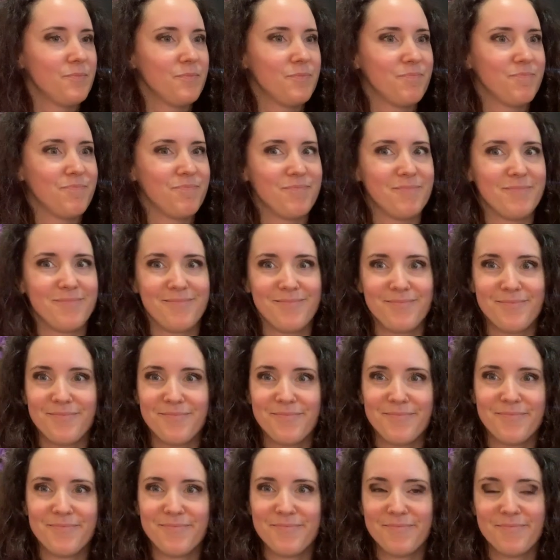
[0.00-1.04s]

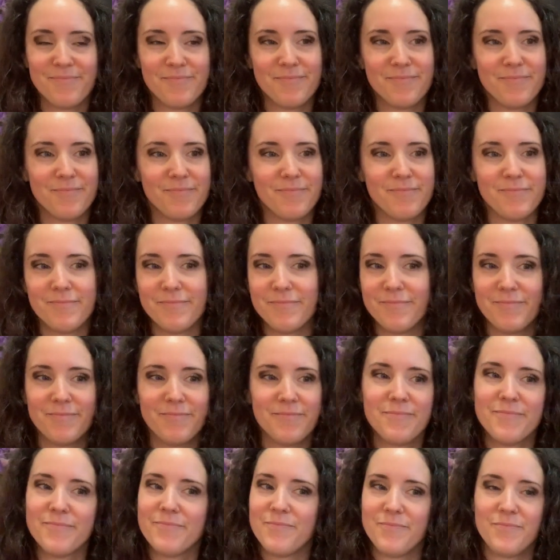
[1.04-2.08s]

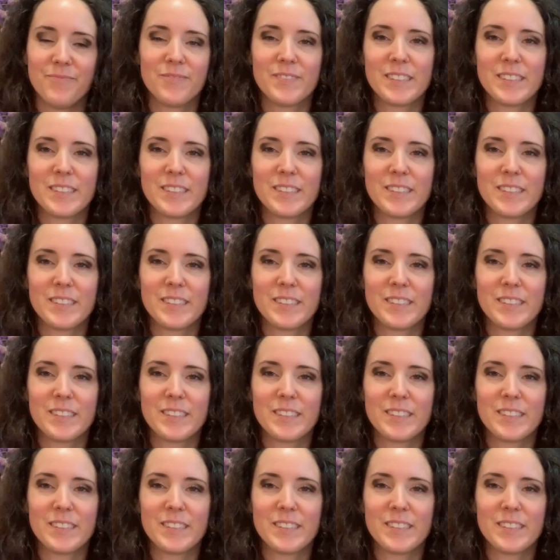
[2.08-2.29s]
(silent)